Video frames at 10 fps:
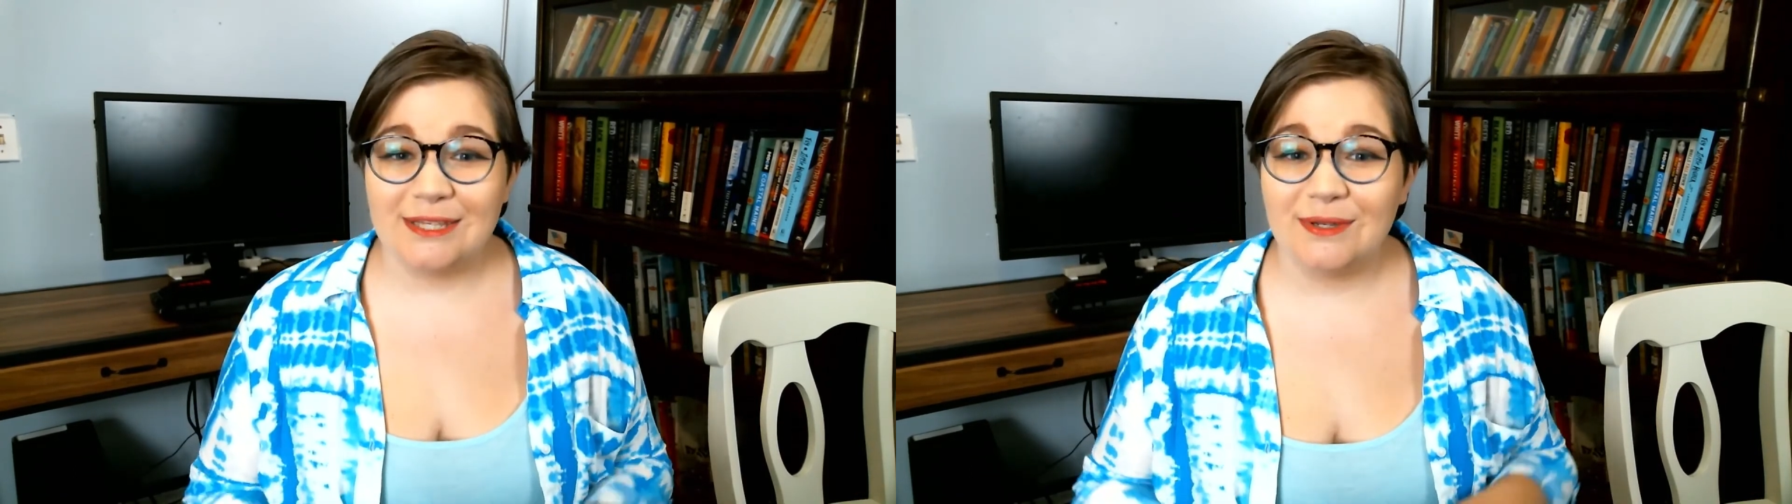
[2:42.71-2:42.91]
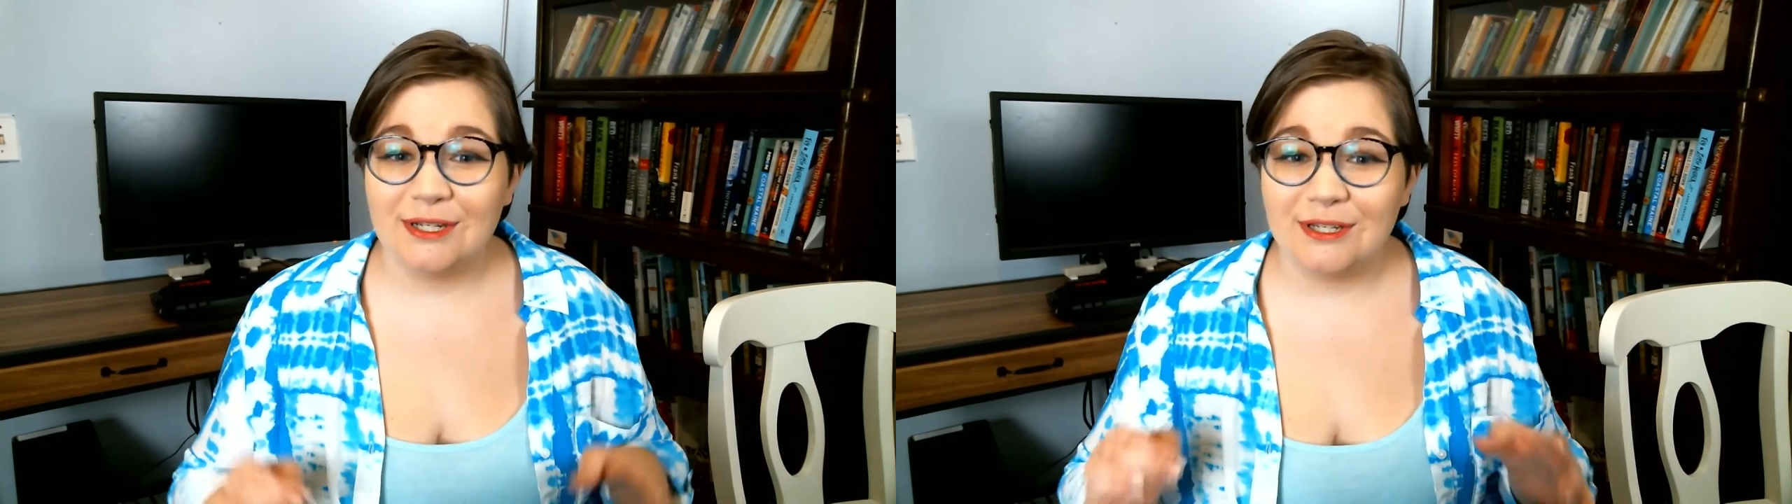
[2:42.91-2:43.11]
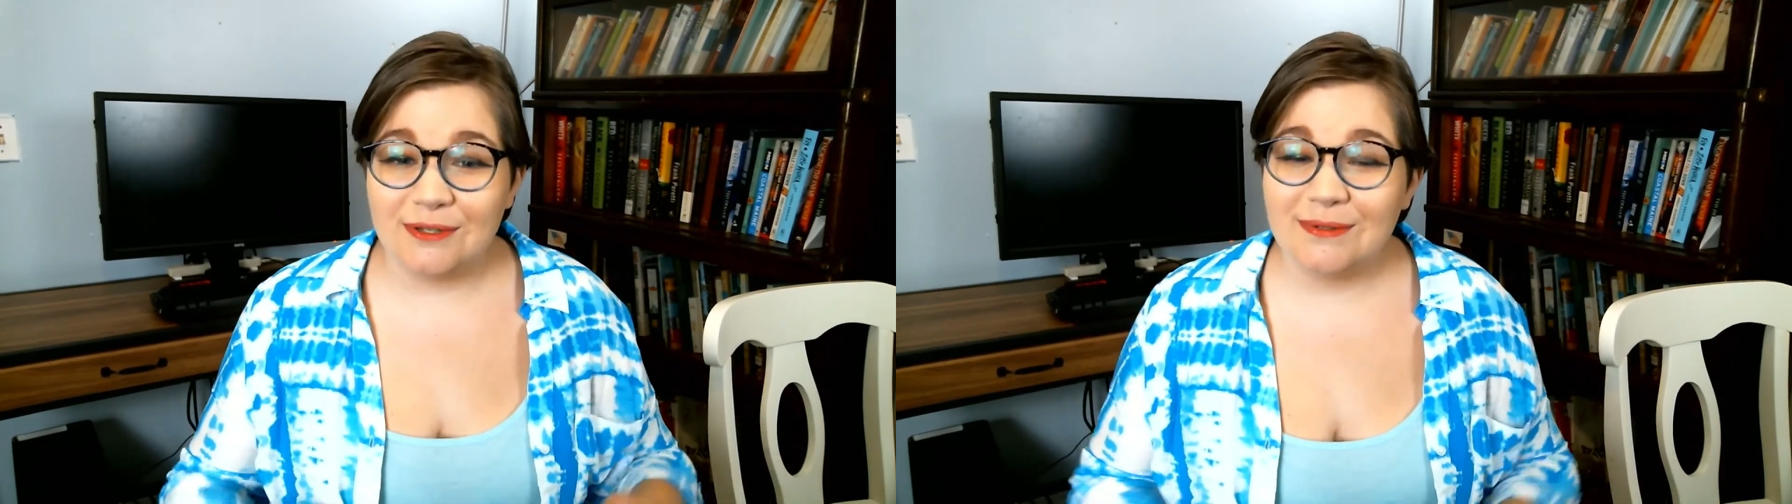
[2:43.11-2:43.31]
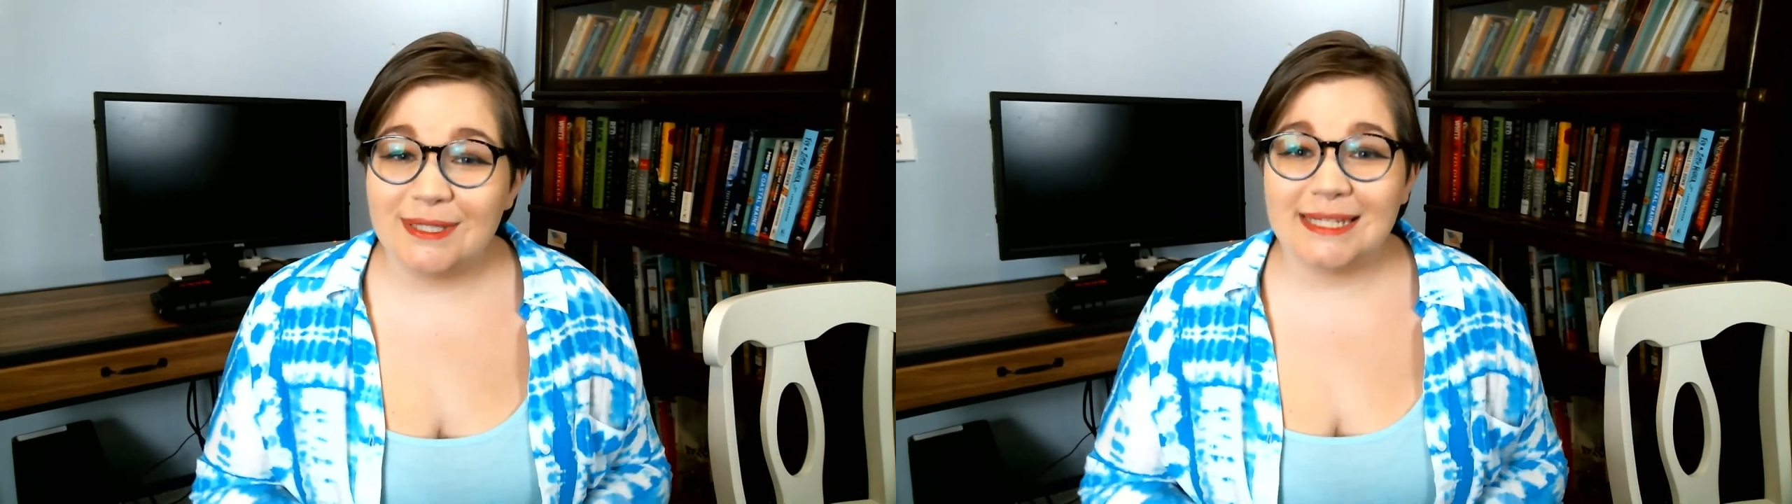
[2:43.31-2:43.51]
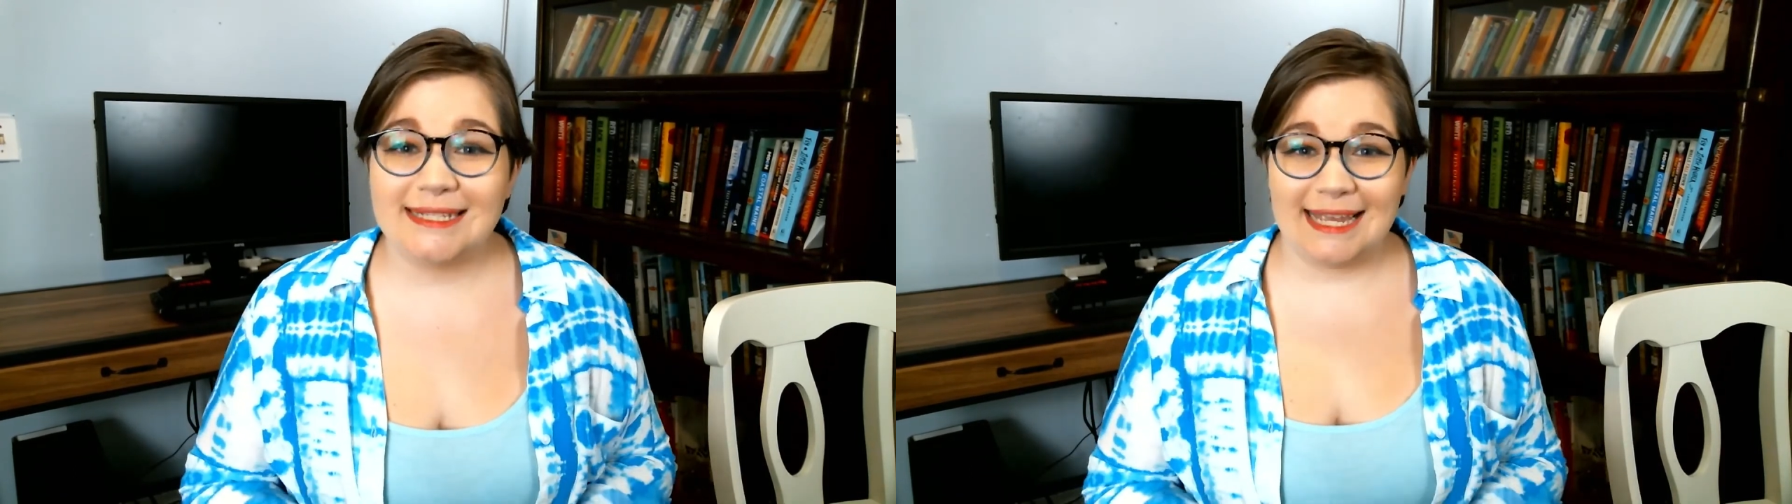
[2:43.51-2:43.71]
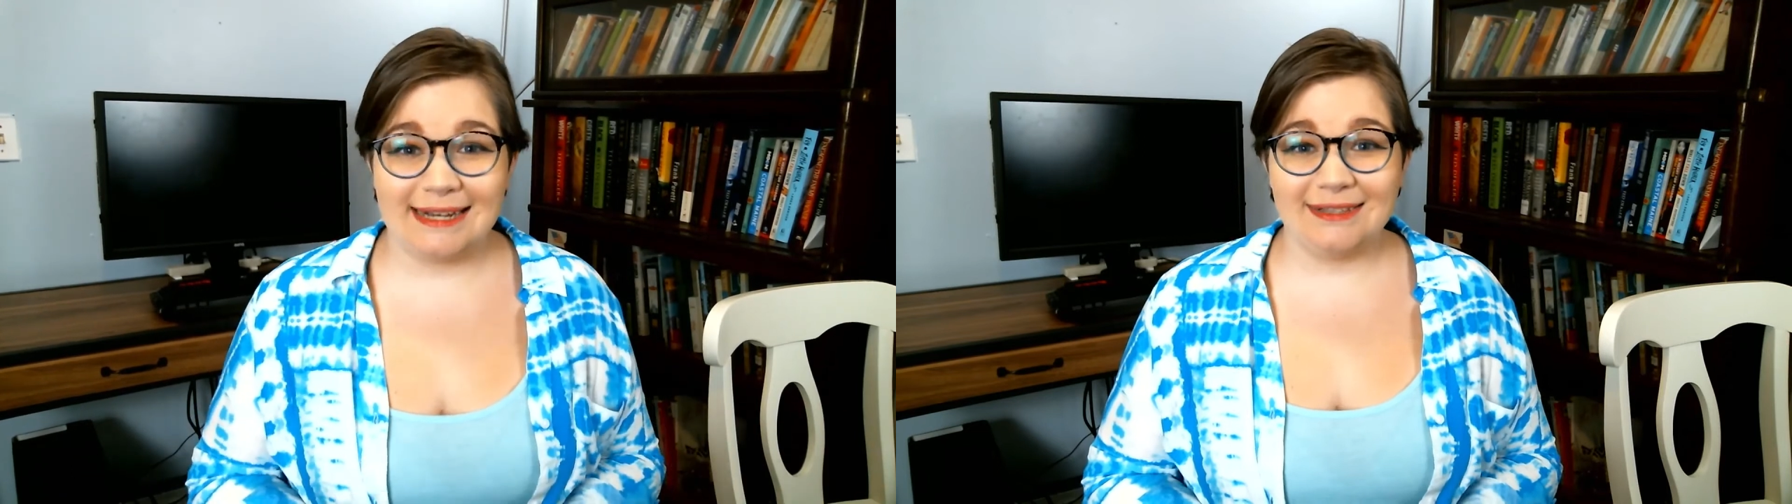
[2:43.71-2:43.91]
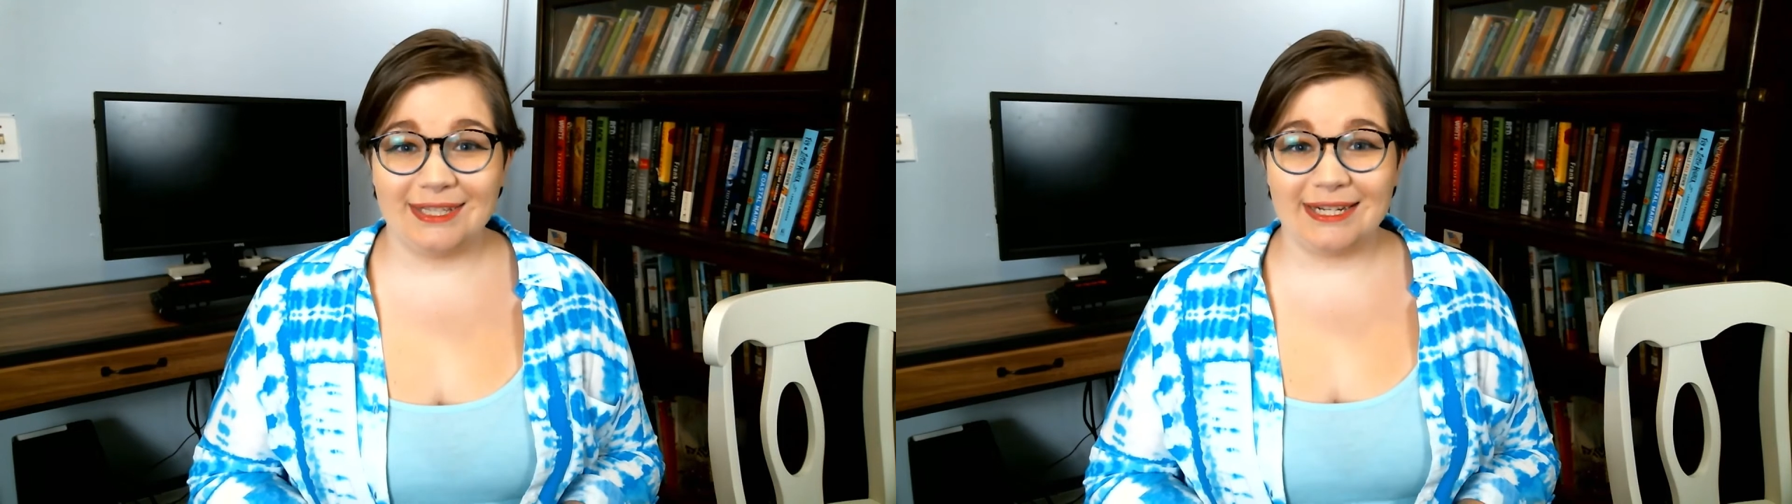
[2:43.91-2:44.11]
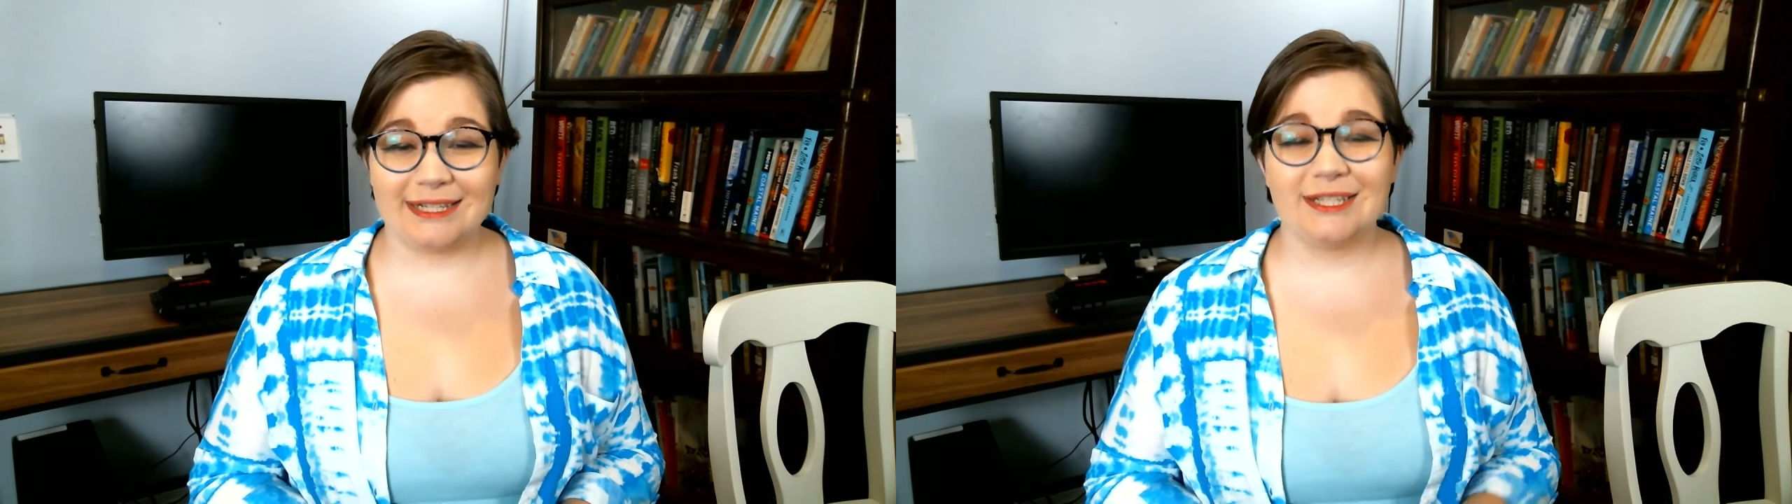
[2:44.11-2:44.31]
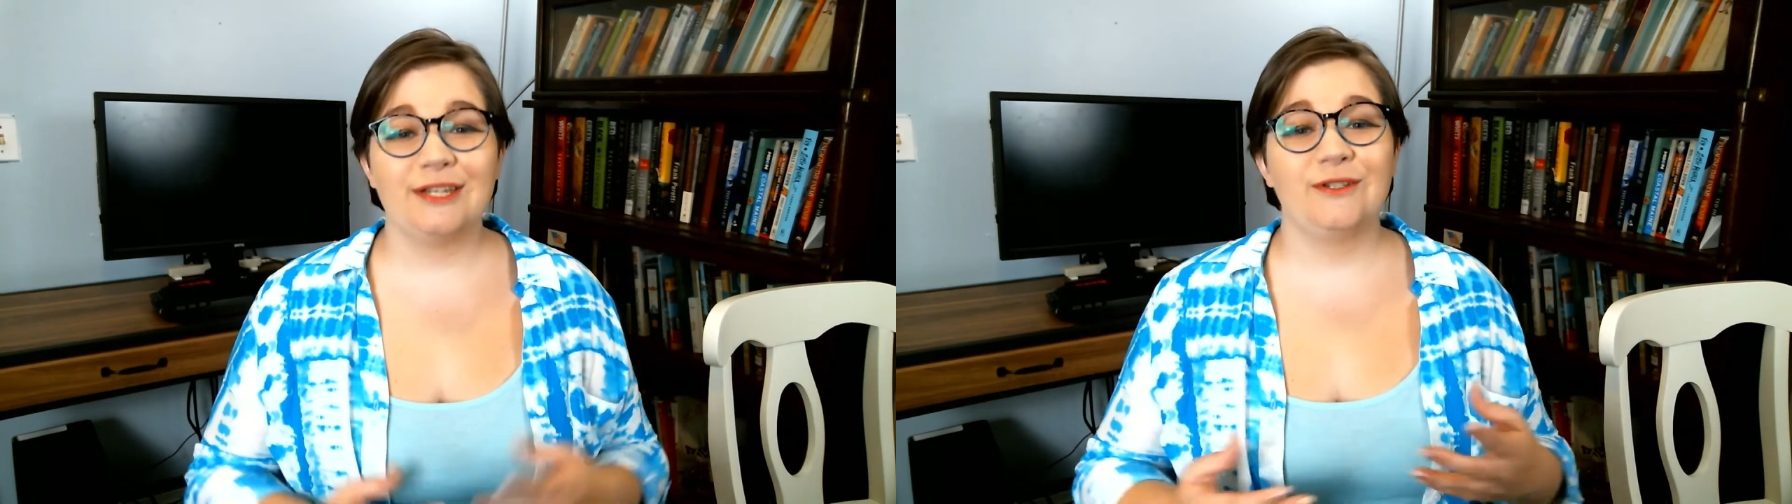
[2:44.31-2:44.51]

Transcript: you can use these analytics